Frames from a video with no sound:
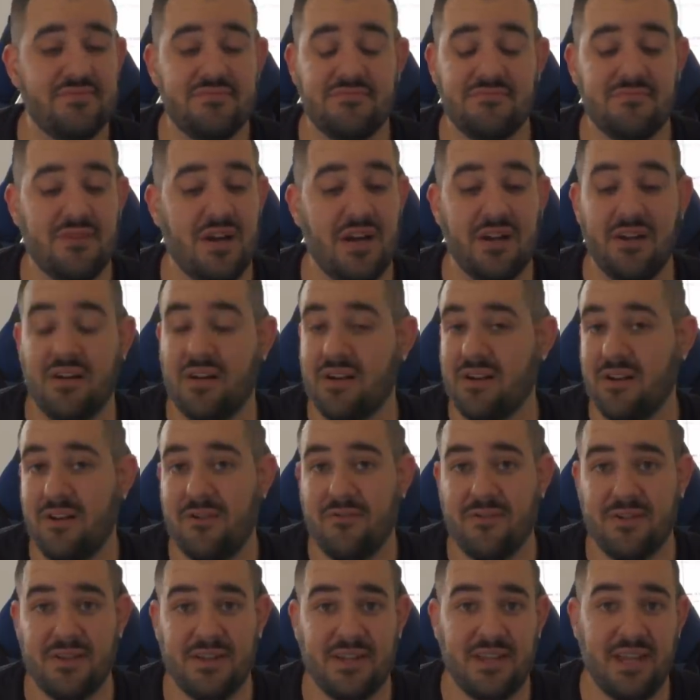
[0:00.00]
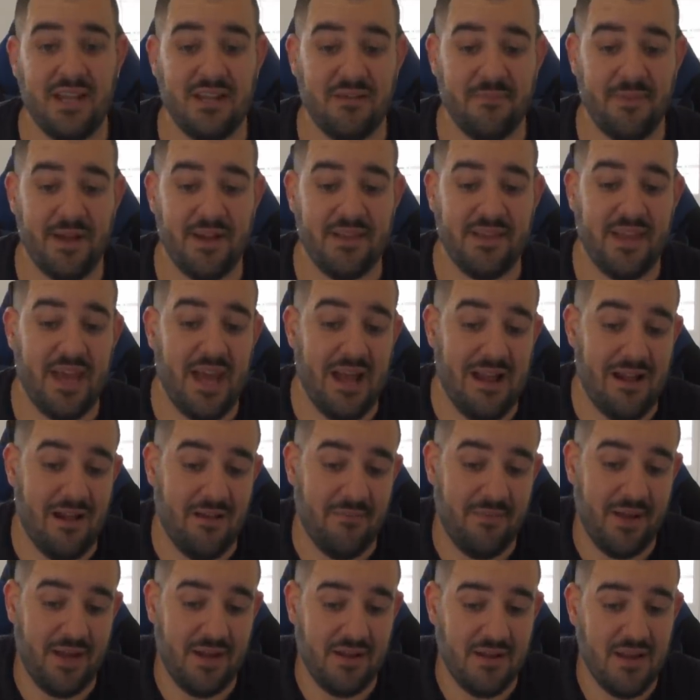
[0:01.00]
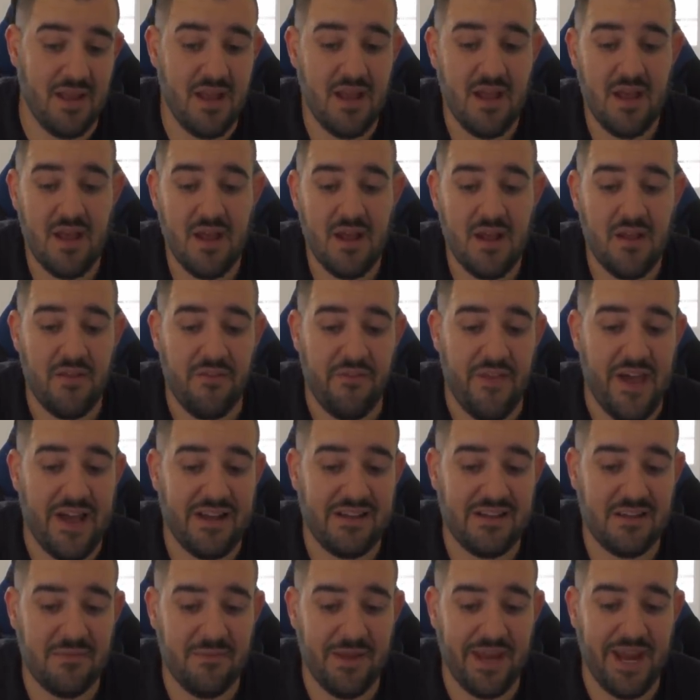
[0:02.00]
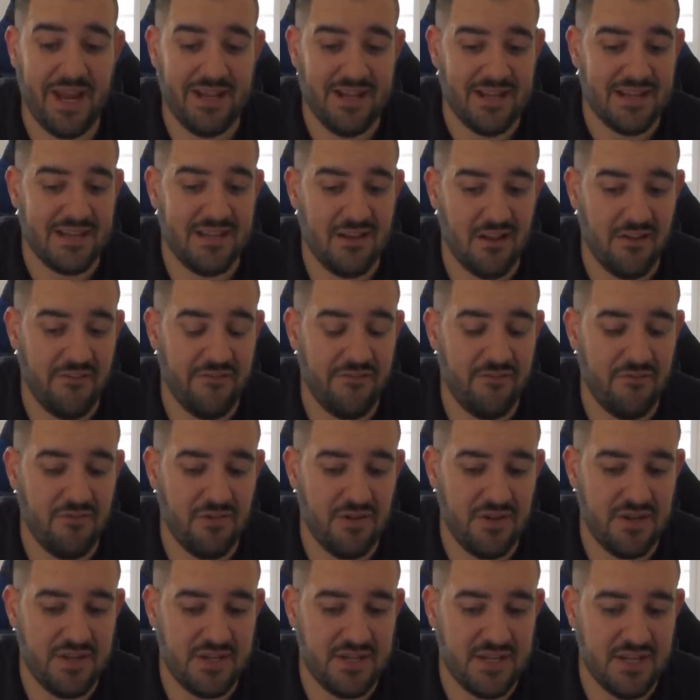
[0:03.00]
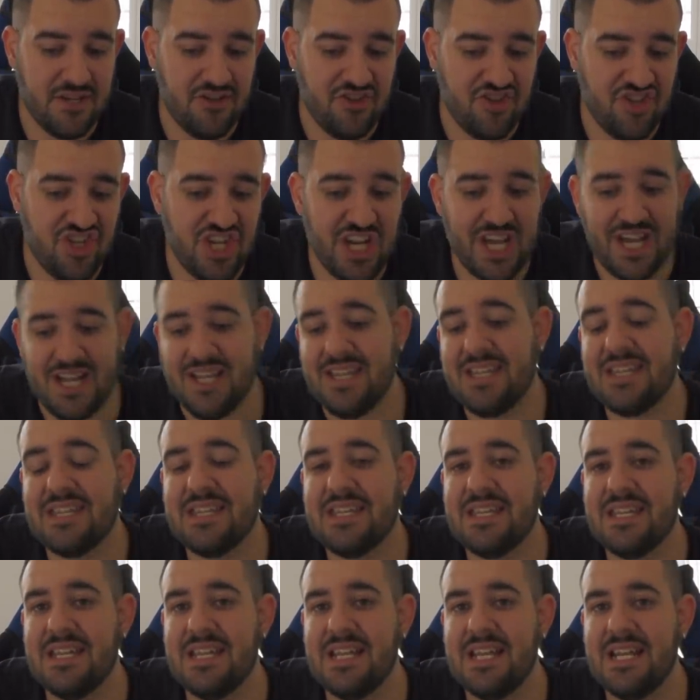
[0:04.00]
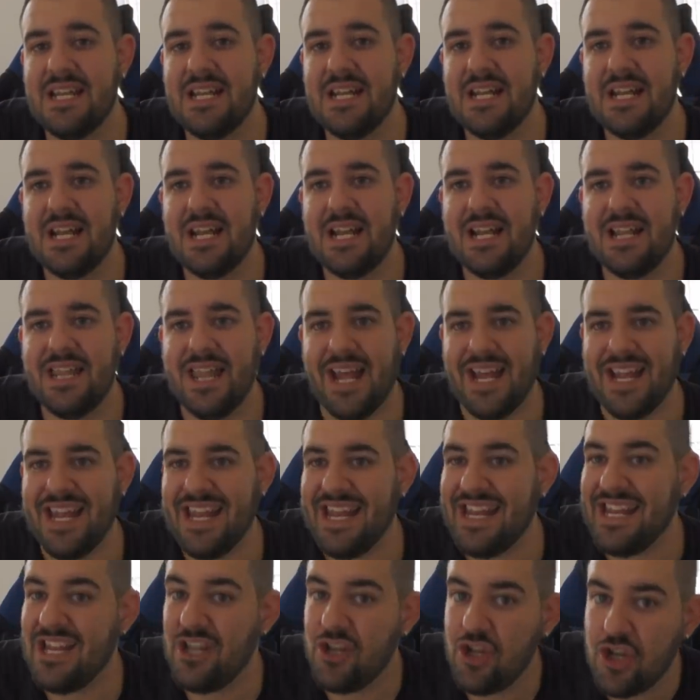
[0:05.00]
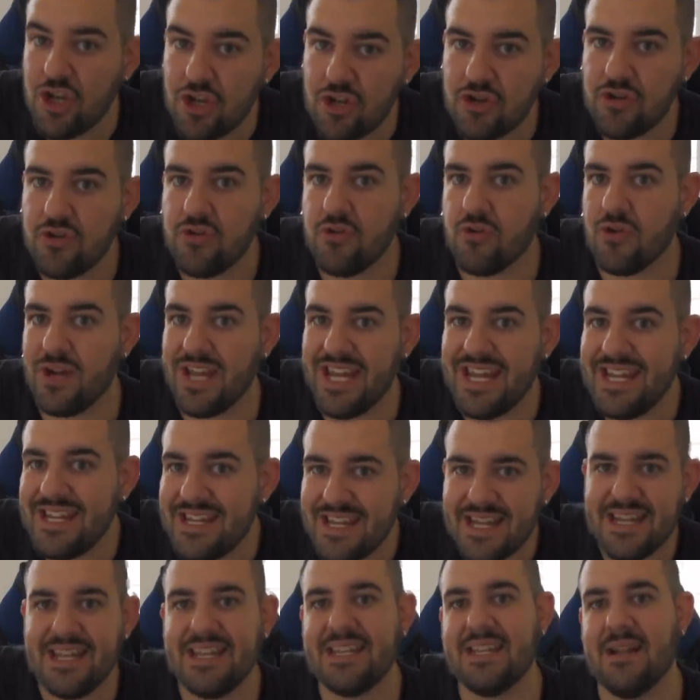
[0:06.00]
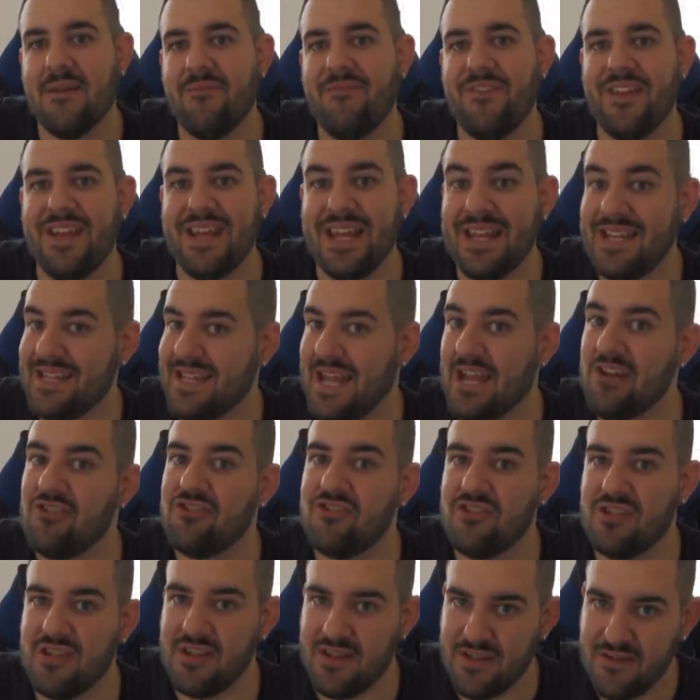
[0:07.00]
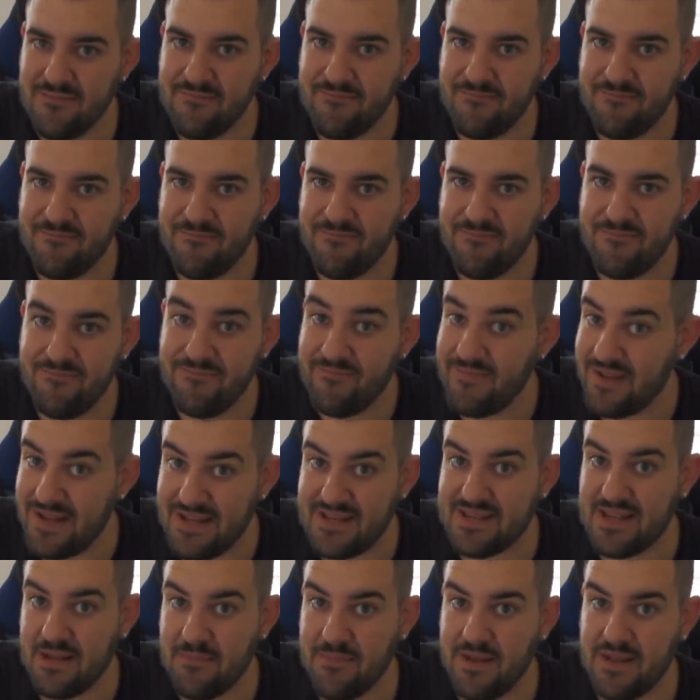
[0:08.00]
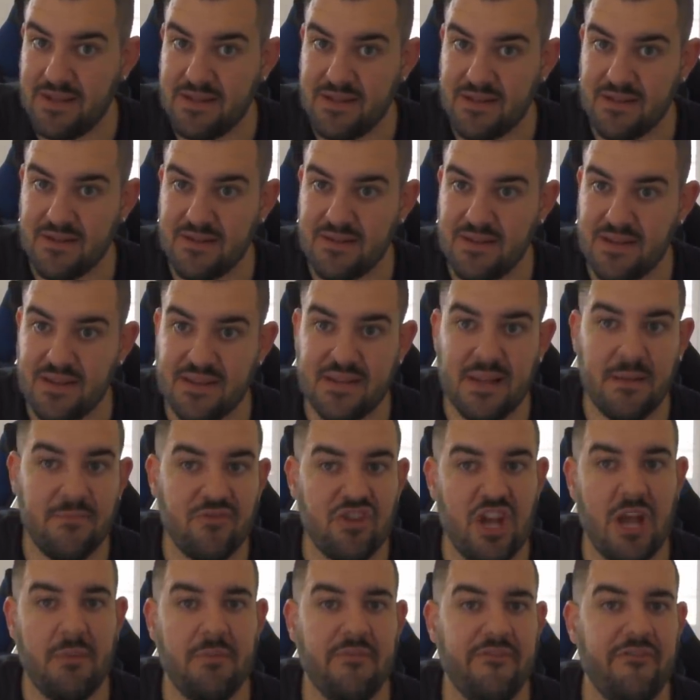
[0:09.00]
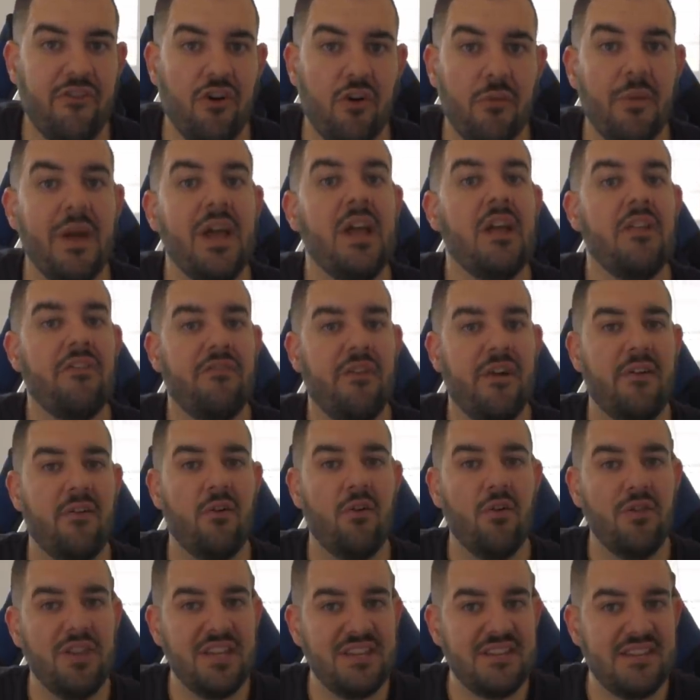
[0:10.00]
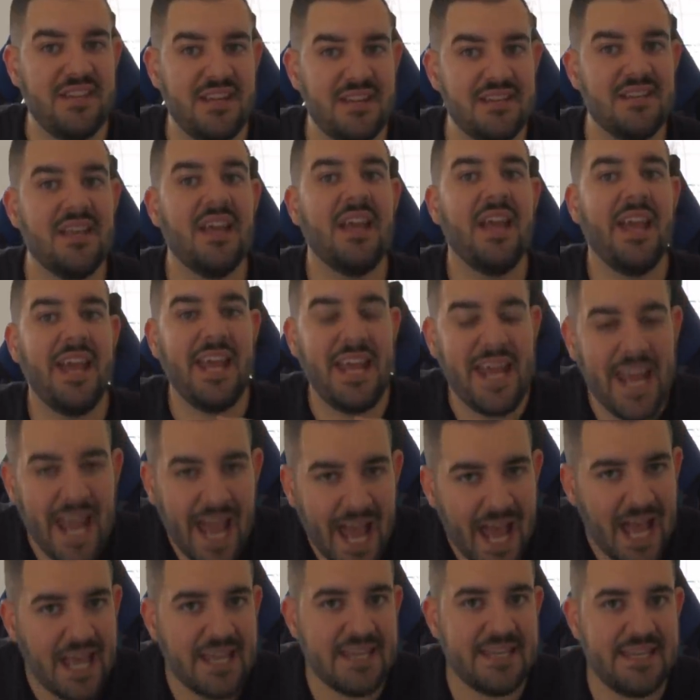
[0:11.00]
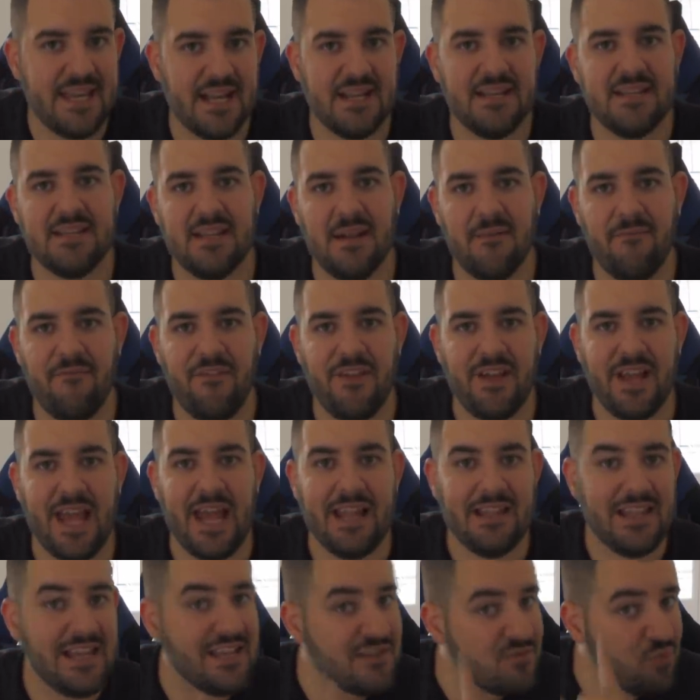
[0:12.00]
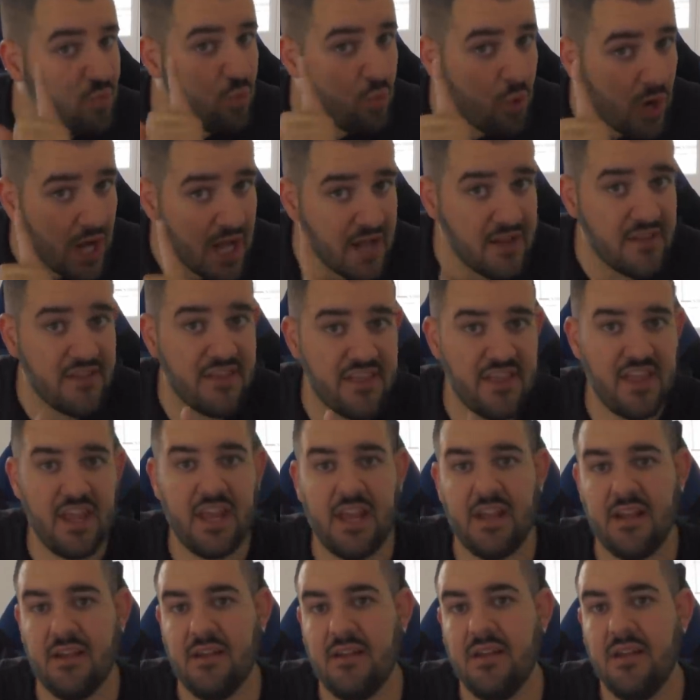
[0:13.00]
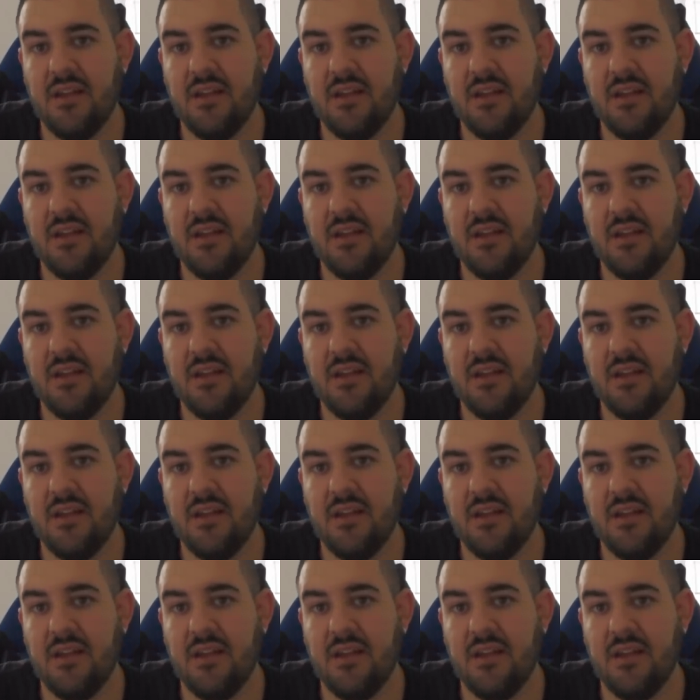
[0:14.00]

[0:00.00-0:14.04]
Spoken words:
don't know what to think about that. I mean, that to me in itself would suggest that he knew or he did something intentionally in some essence, in some shape or form. Throughout all these years, he has done something, at least one thing,